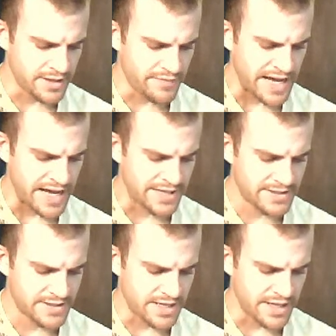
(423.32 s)
in the vats,
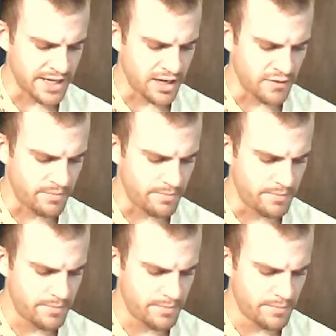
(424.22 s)
sending off
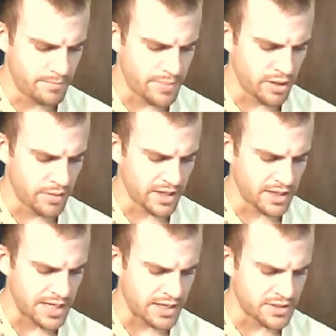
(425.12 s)
billowing
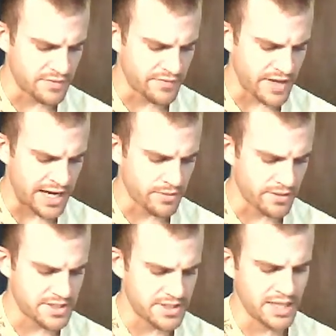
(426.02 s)
clouds of
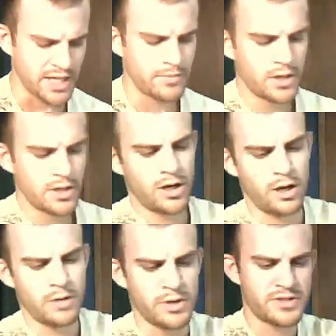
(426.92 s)
acrid steam
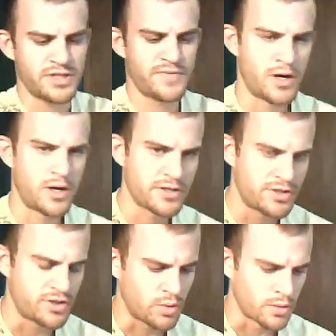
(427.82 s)
almost as far as
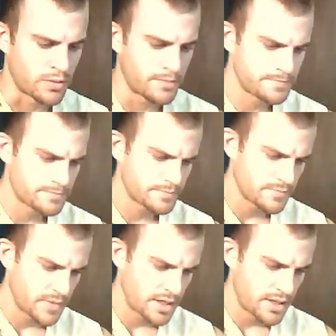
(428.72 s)
the door.
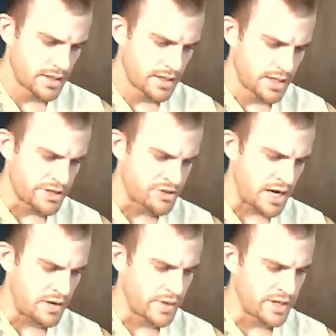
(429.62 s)
A
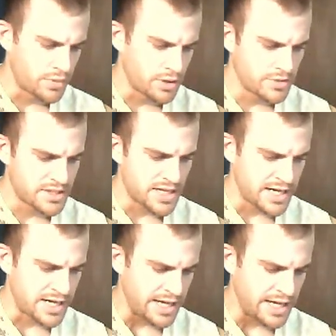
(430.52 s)
dry wind blew
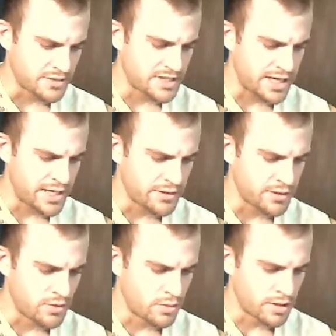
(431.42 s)
outside in the
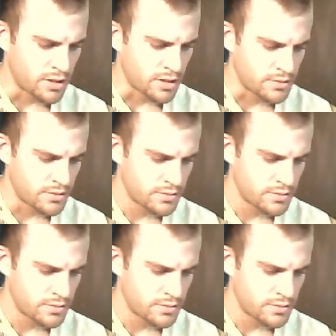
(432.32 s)
courtyard.